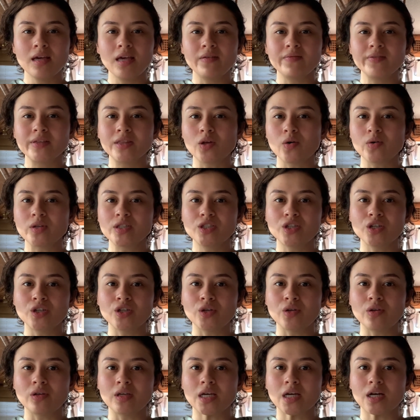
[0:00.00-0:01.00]
Even though it's the new
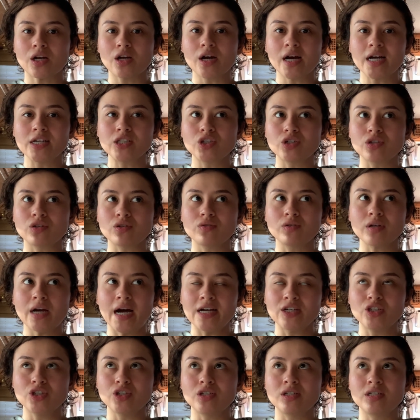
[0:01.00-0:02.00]
year, I
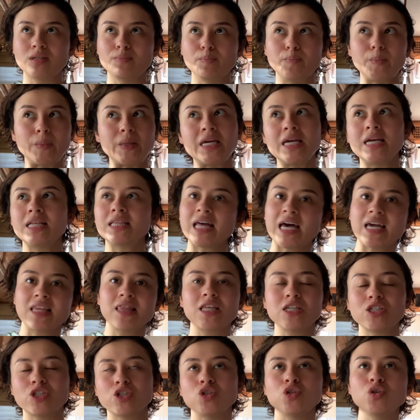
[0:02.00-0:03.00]
should be like
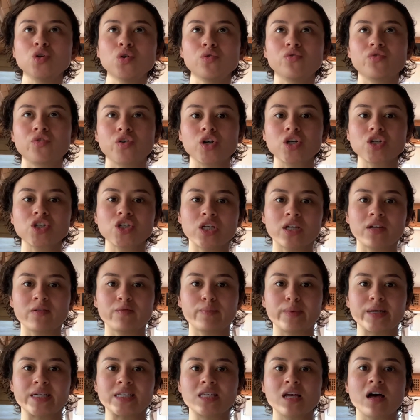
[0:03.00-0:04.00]
this new version of
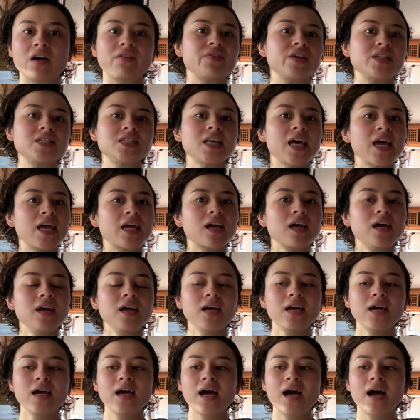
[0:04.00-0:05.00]
myself. It's like
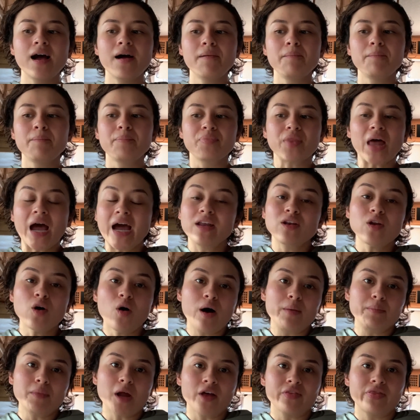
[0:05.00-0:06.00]
I know
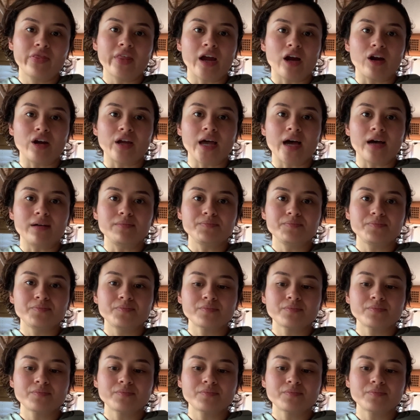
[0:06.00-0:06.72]
I'm not there yet.